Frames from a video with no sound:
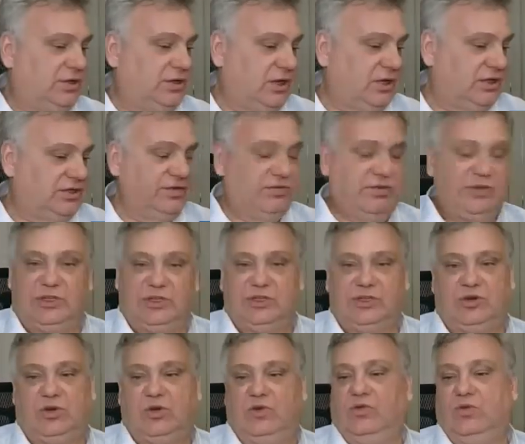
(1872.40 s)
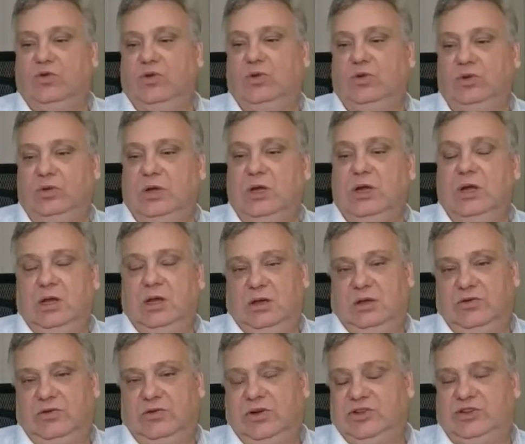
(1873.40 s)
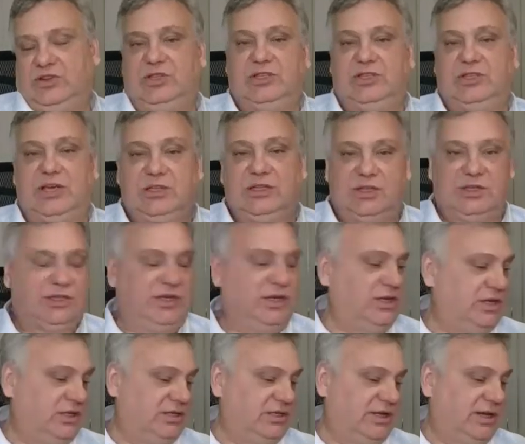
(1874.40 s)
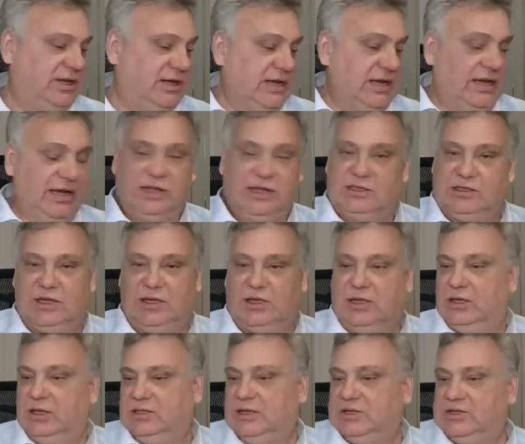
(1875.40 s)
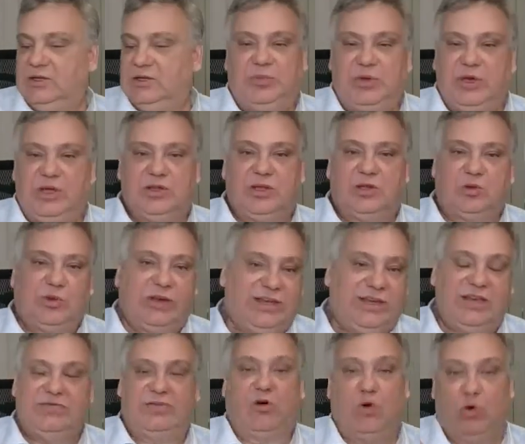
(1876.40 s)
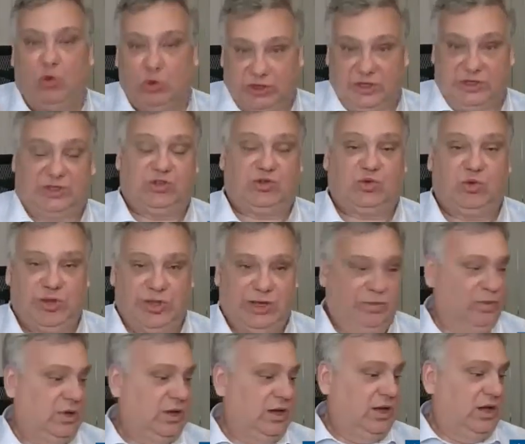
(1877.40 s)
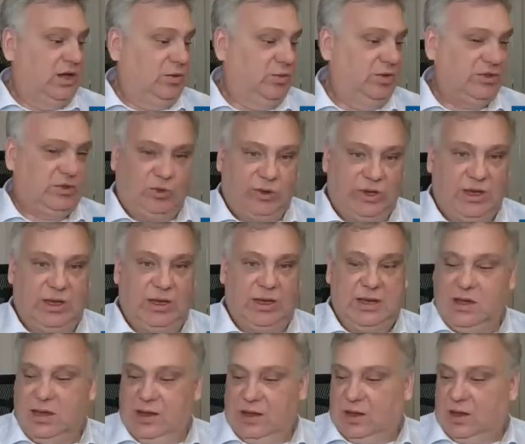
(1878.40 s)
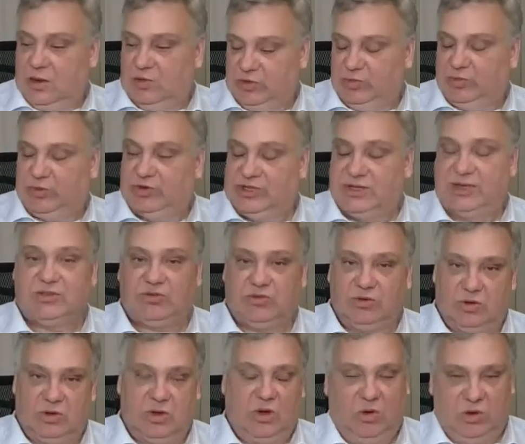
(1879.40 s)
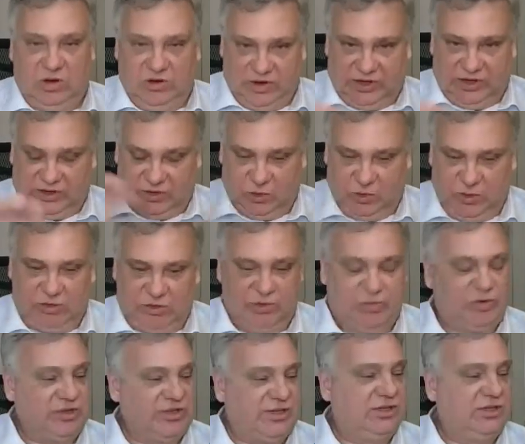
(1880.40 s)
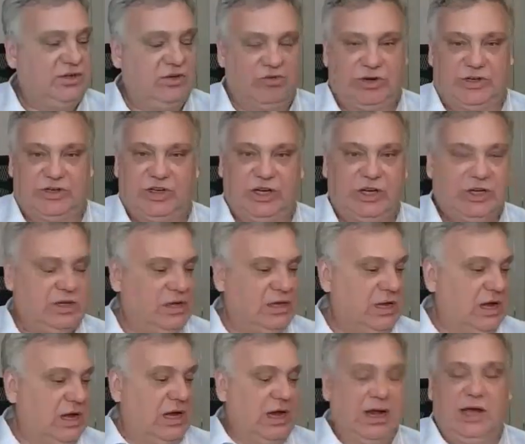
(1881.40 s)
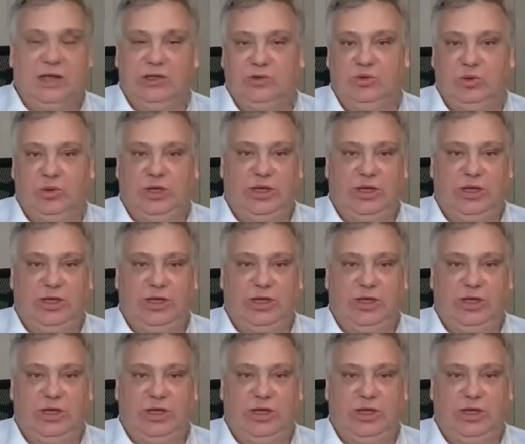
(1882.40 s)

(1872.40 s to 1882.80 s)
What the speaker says: activities of all Russian centers in India. It doesn't mean that we give orders to them, but we represent, all of us, we represent Russia, and